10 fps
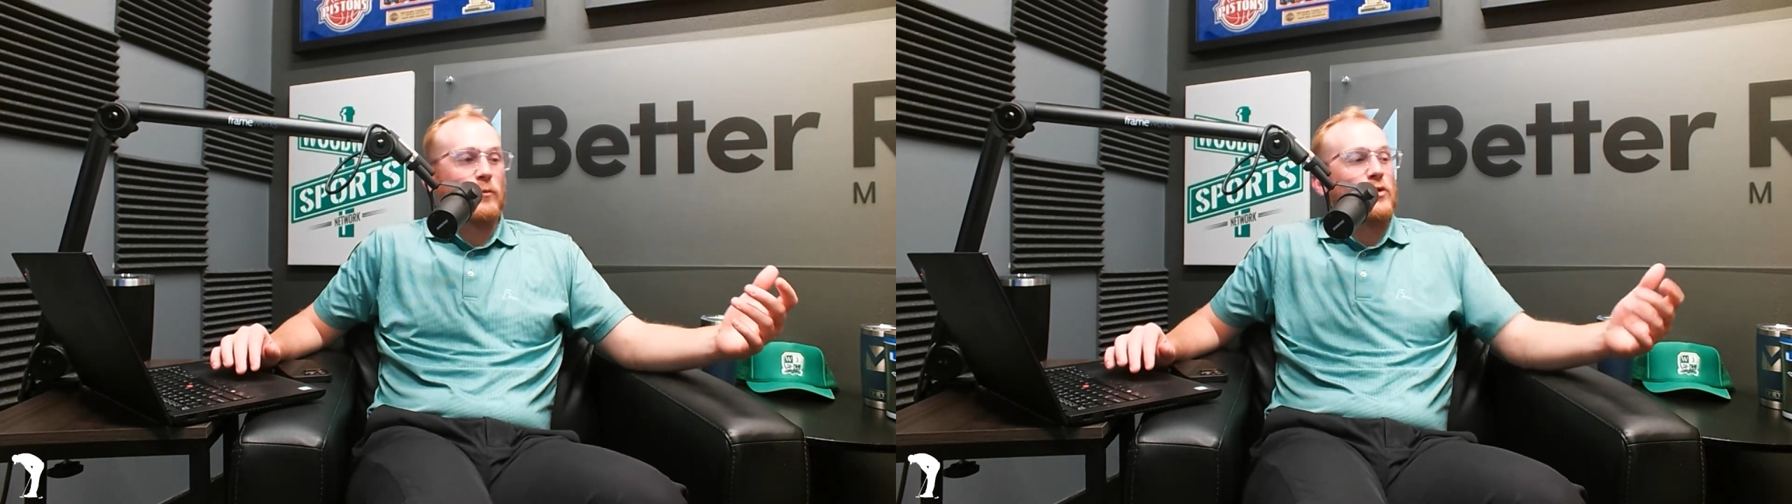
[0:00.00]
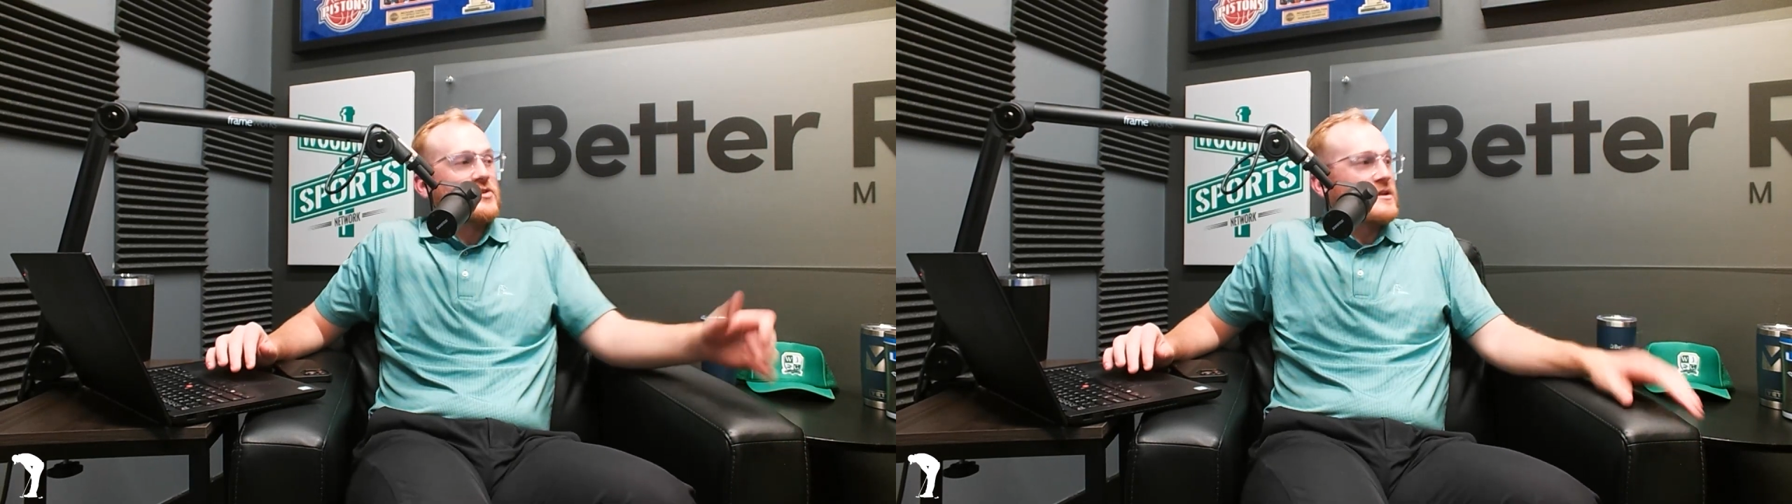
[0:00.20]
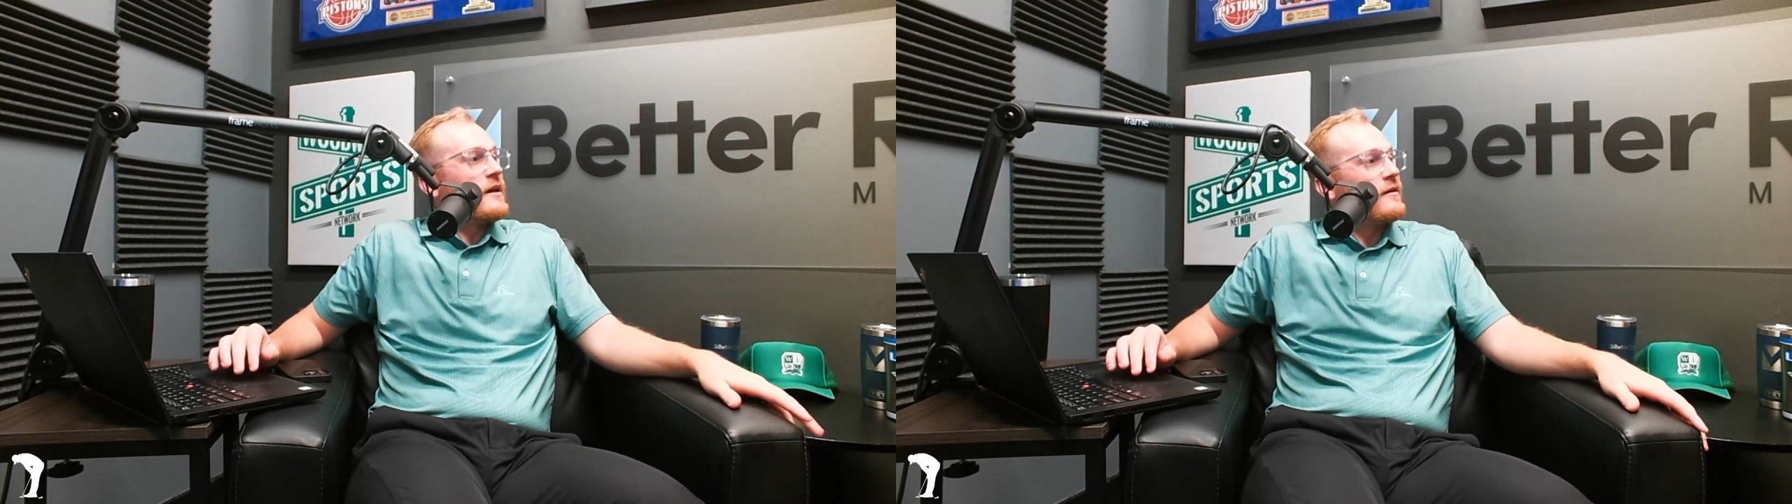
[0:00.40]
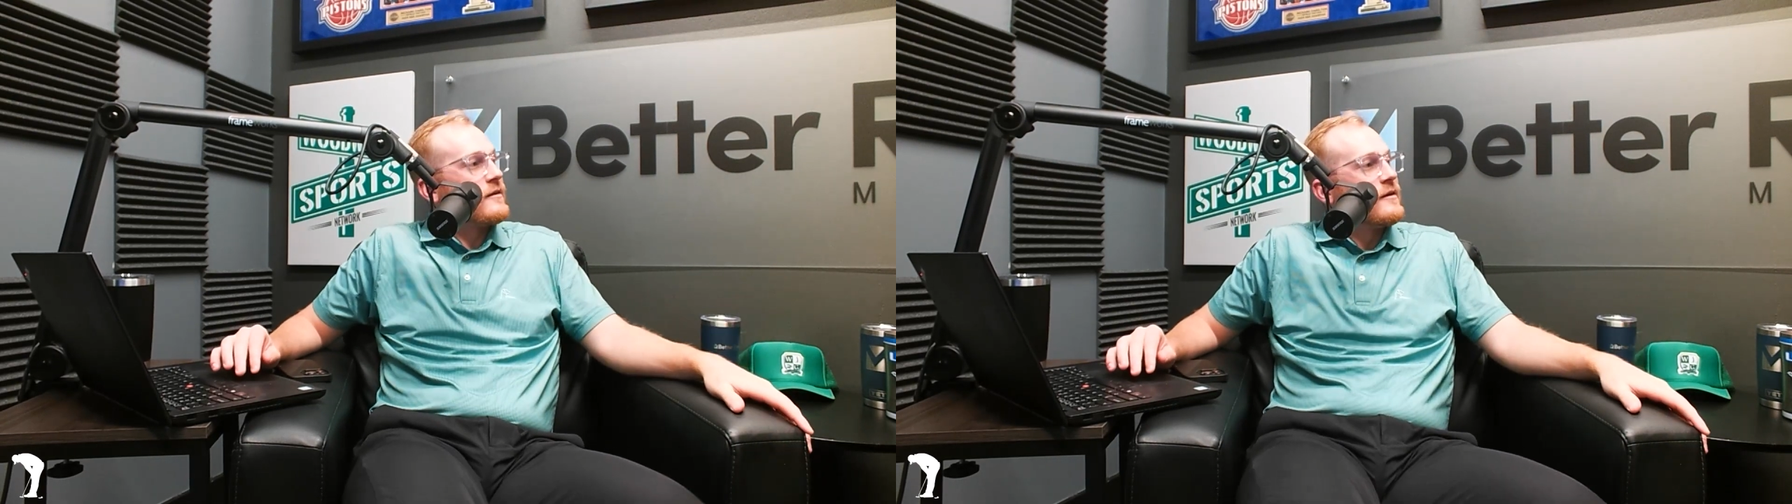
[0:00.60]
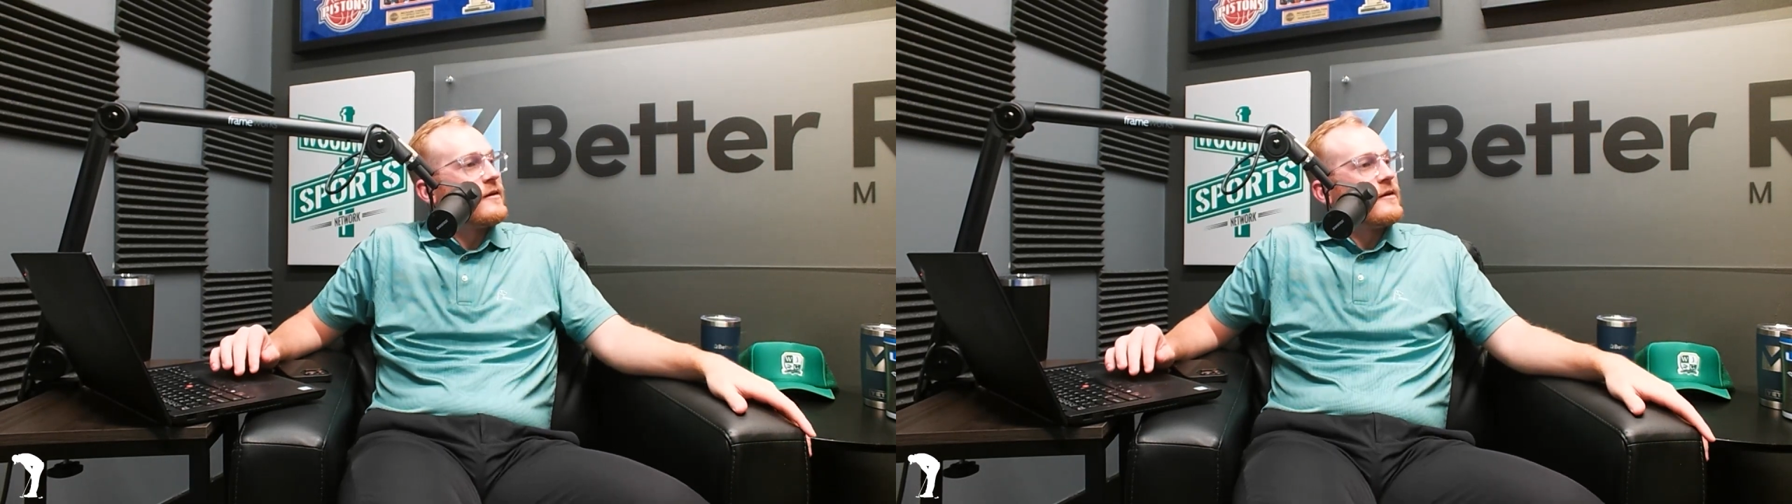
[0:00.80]
we'll see
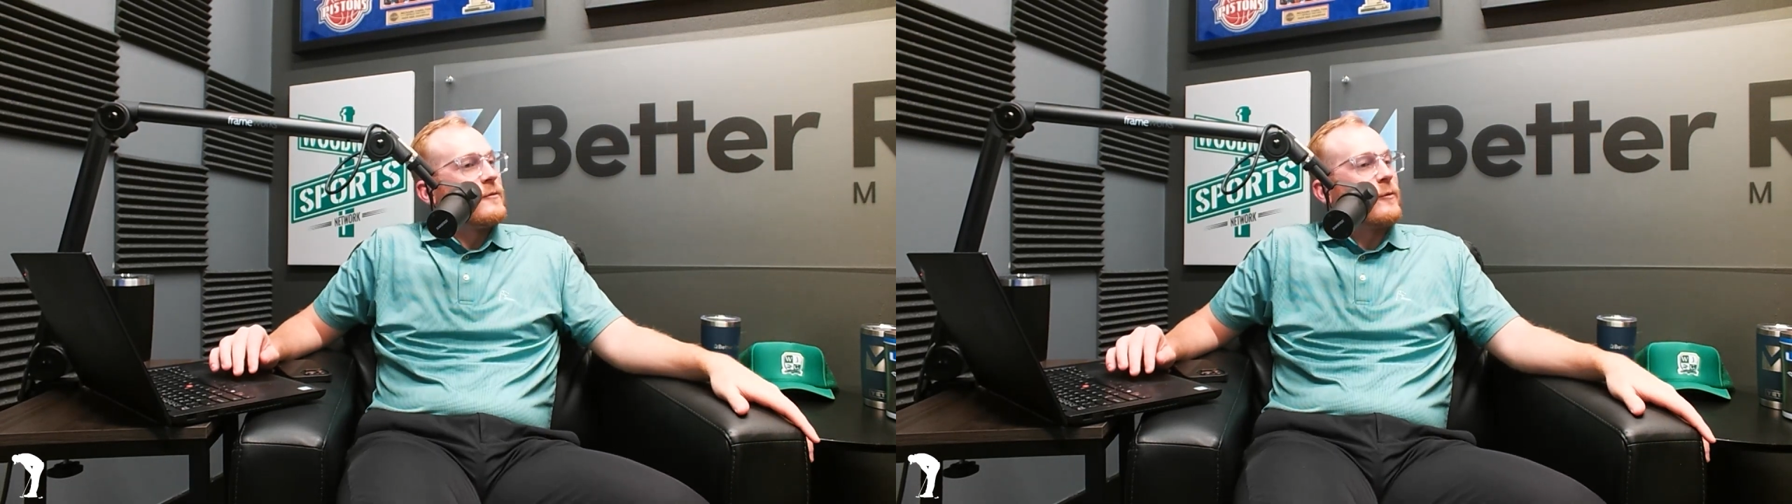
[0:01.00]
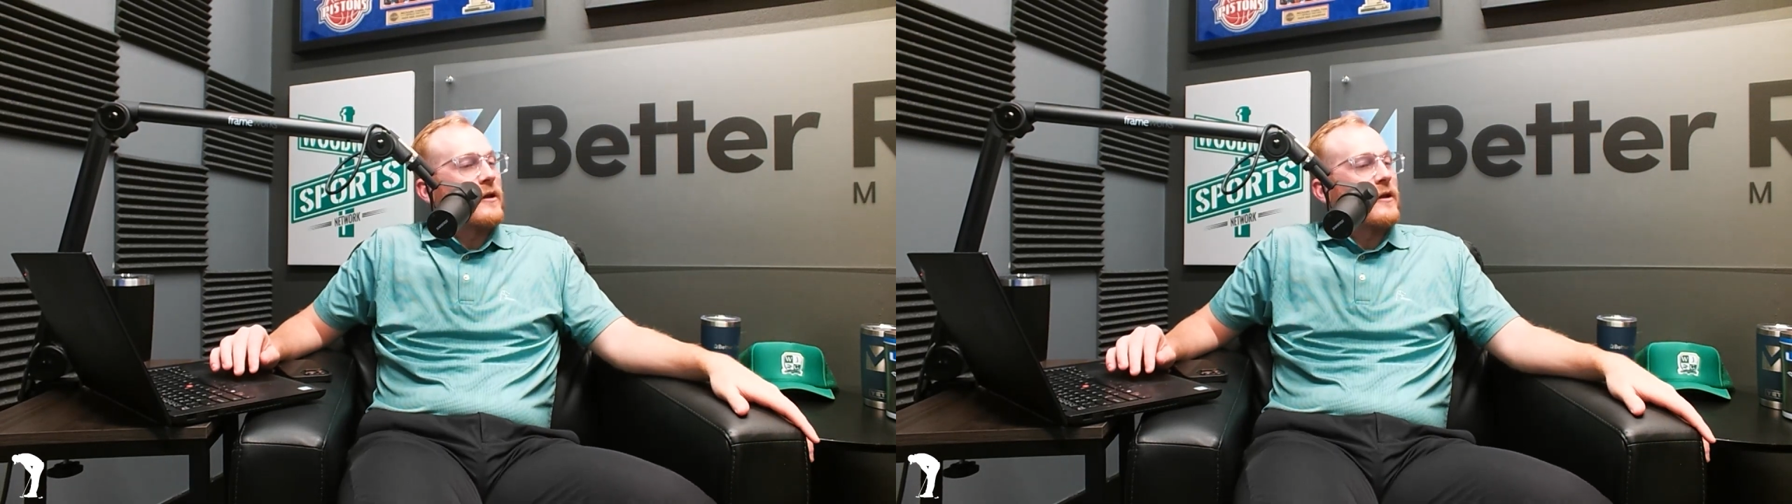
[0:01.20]
what